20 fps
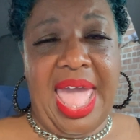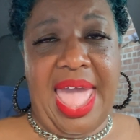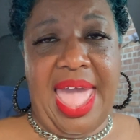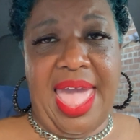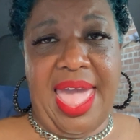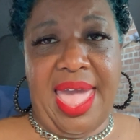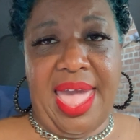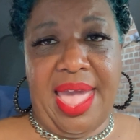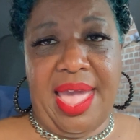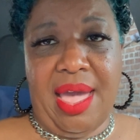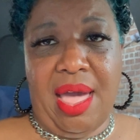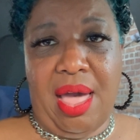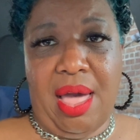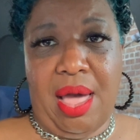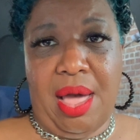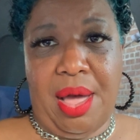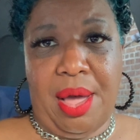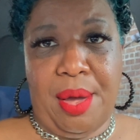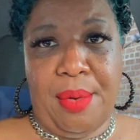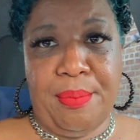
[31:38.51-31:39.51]
a
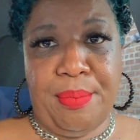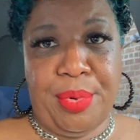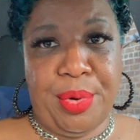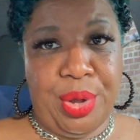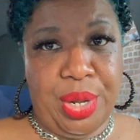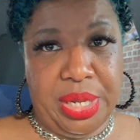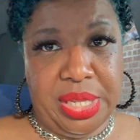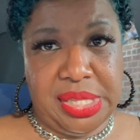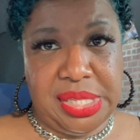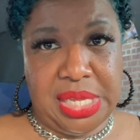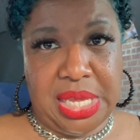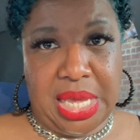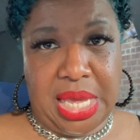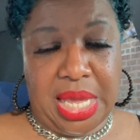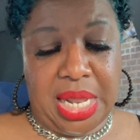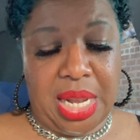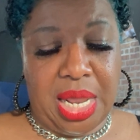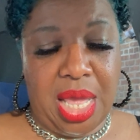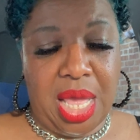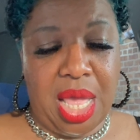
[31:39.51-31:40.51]
um,
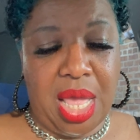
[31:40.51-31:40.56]
Burlington